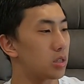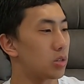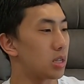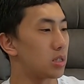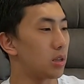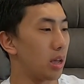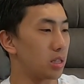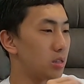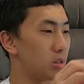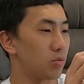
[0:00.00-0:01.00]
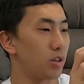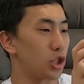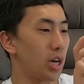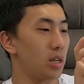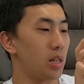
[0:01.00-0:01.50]
So it says exterior is
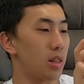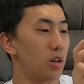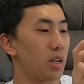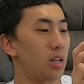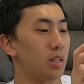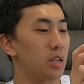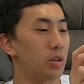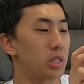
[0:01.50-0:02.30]
vachetta leather and interior